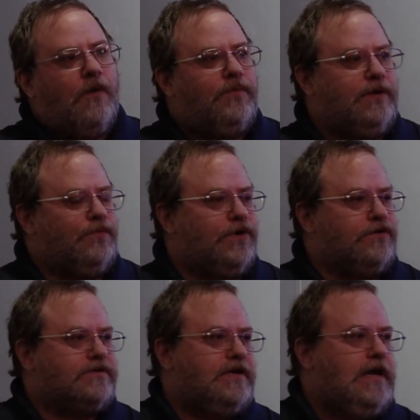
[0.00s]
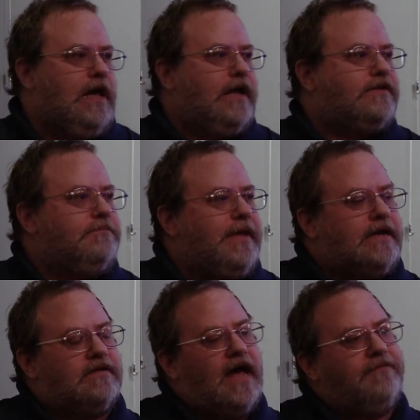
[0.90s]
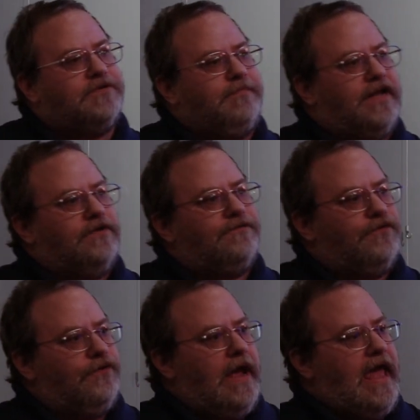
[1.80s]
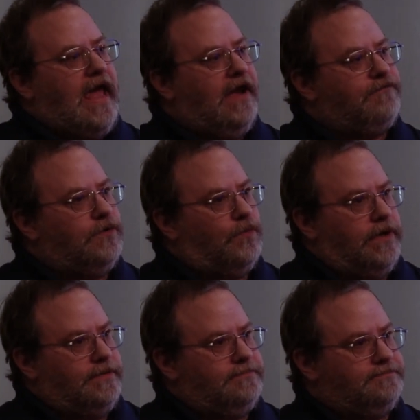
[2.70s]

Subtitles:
We worked to make lives better for everyone.